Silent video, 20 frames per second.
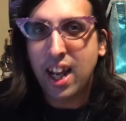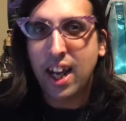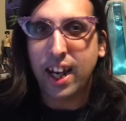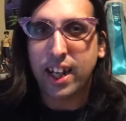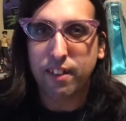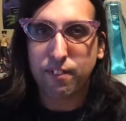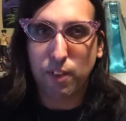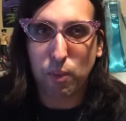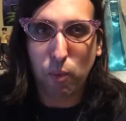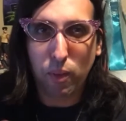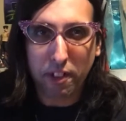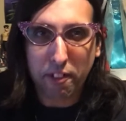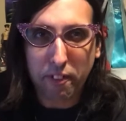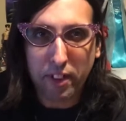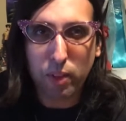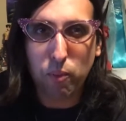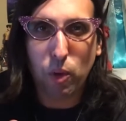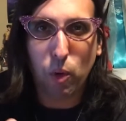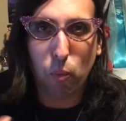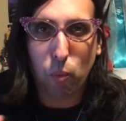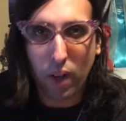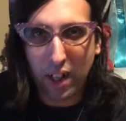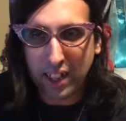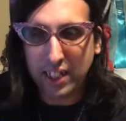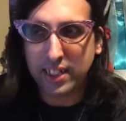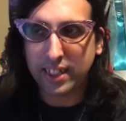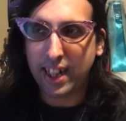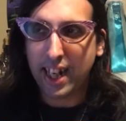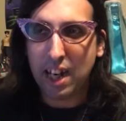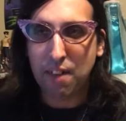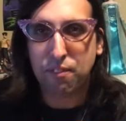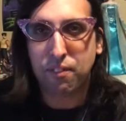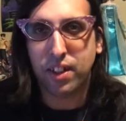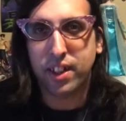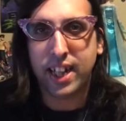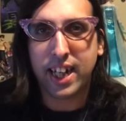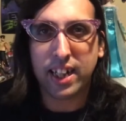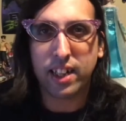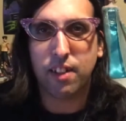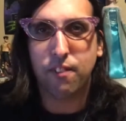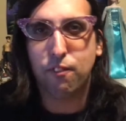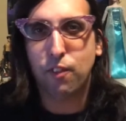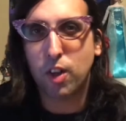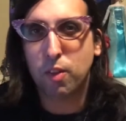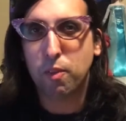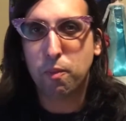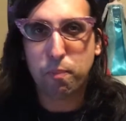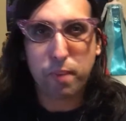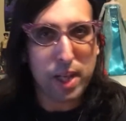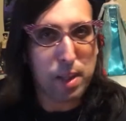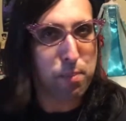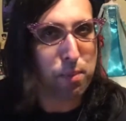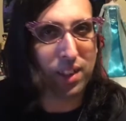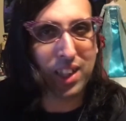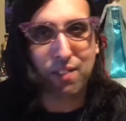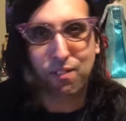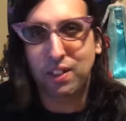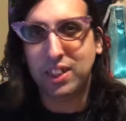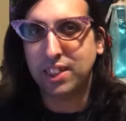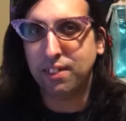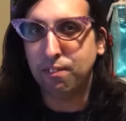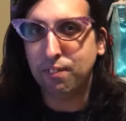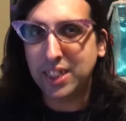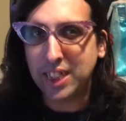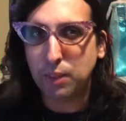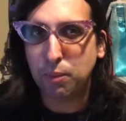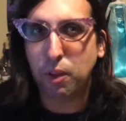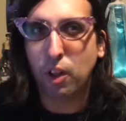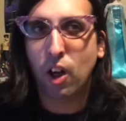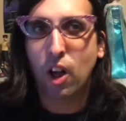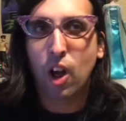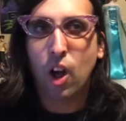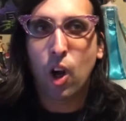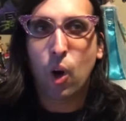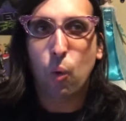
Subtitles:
And if you're wondering, well, why does it have to take the form of people if it's invisible?